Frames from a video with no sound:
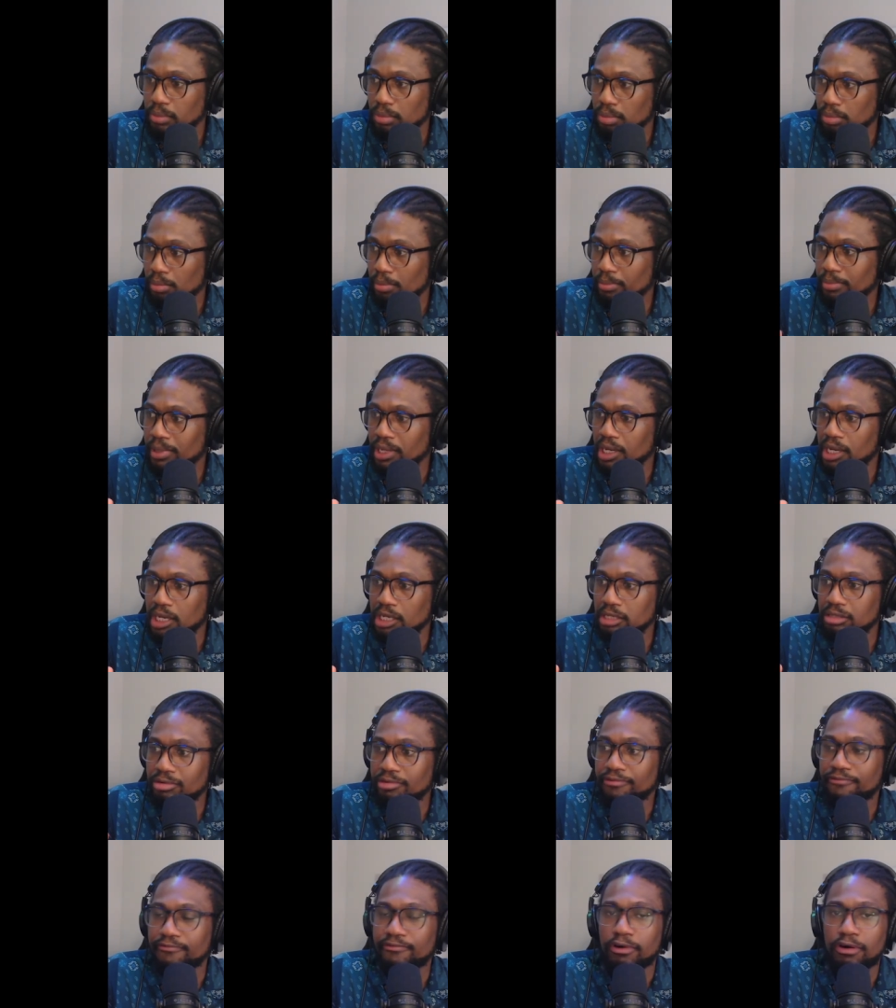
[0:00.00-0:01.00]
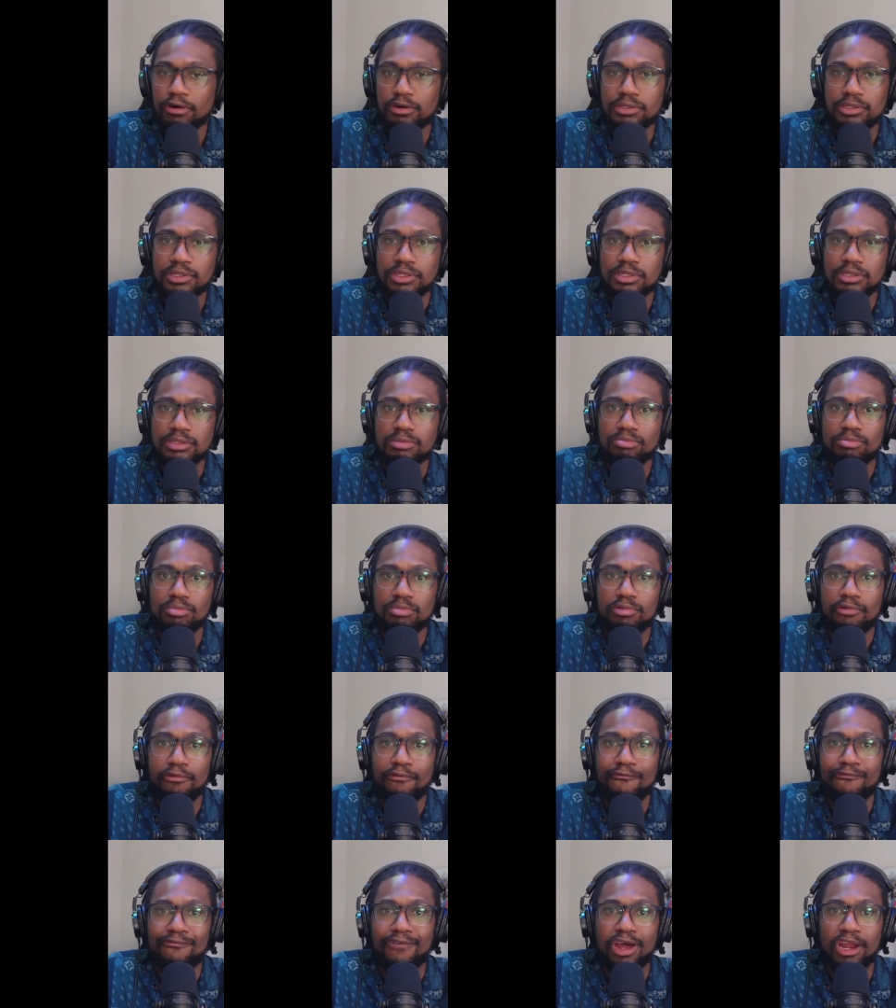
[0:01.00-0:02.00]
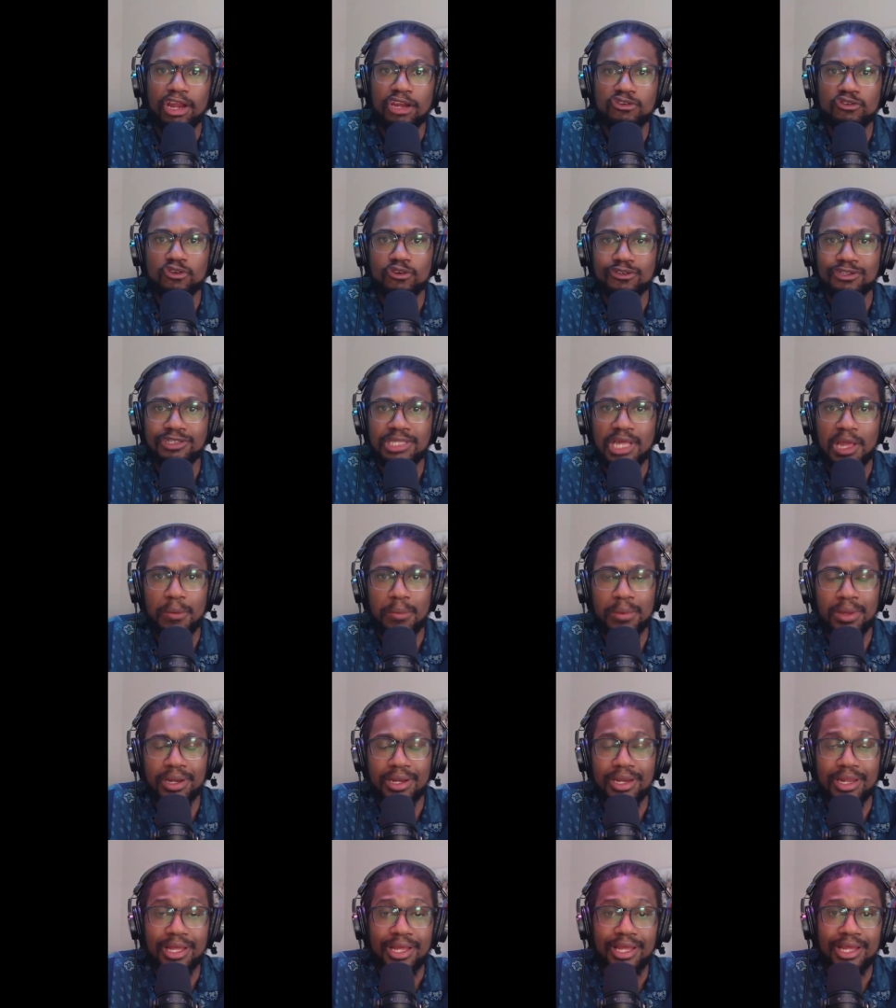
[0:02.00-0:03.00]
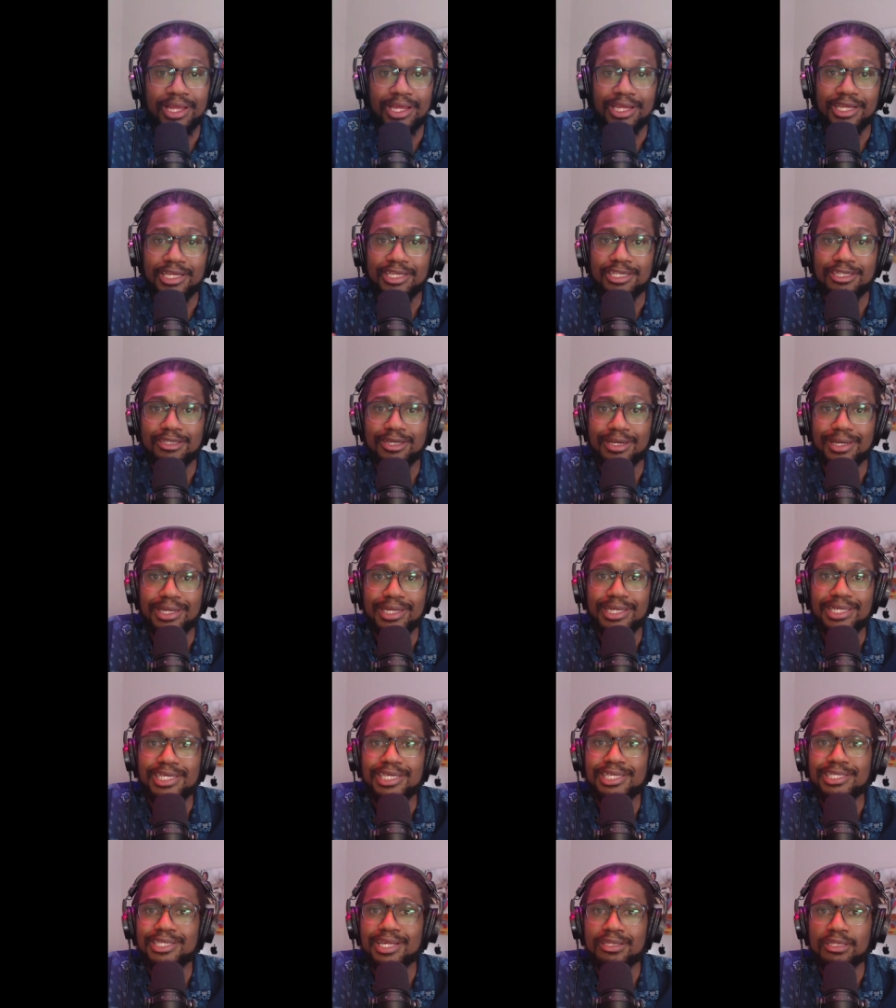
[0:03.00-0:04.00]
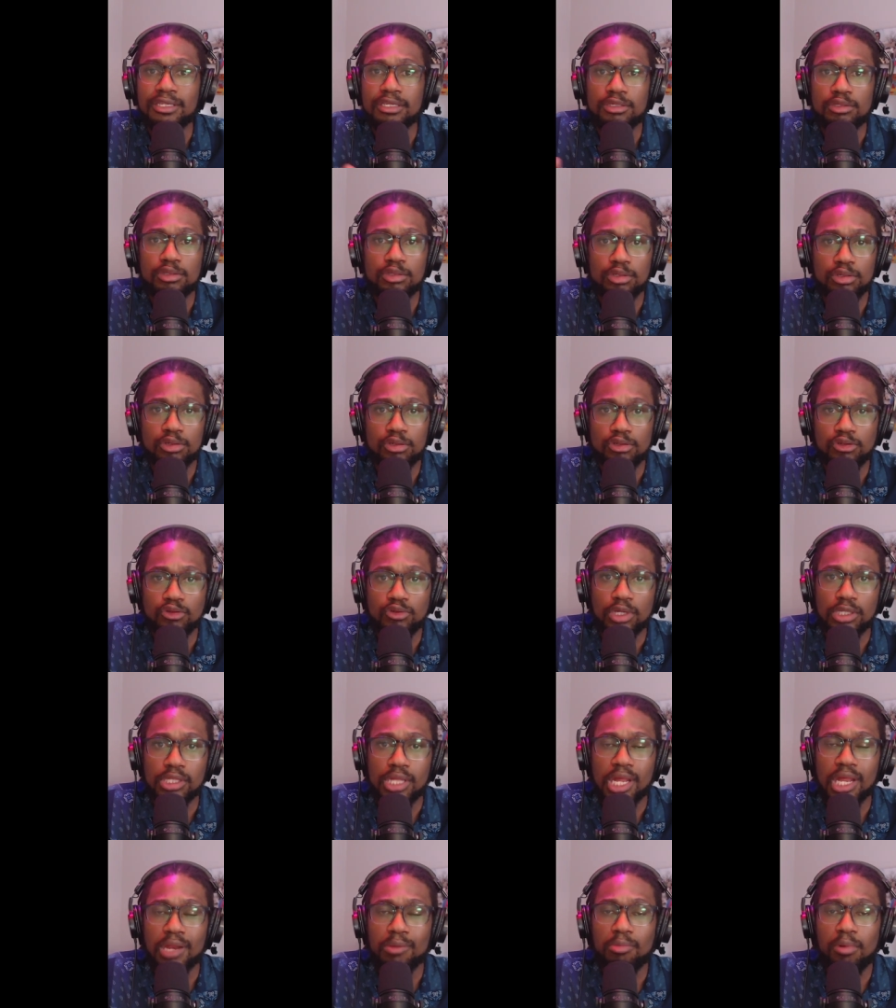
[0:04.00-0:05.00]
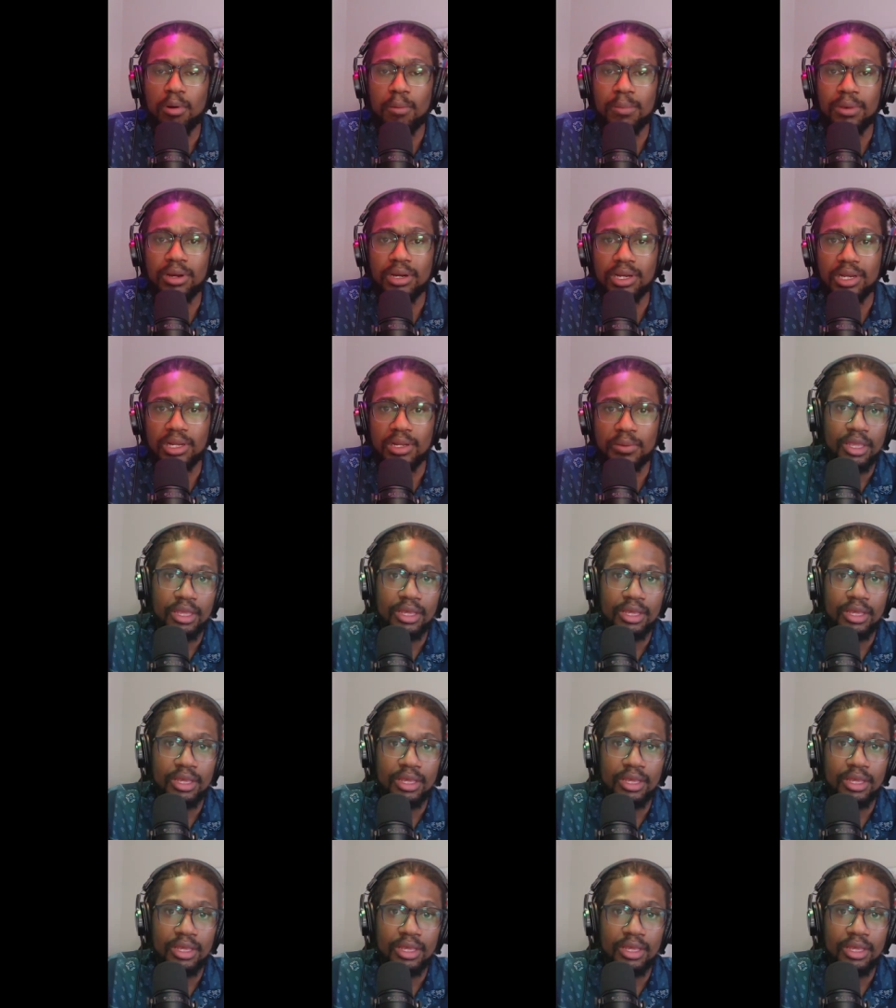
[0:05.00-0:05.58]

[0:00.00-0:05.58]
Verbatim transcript: Making a false financial statement is the easiest thing to do so you can get more money.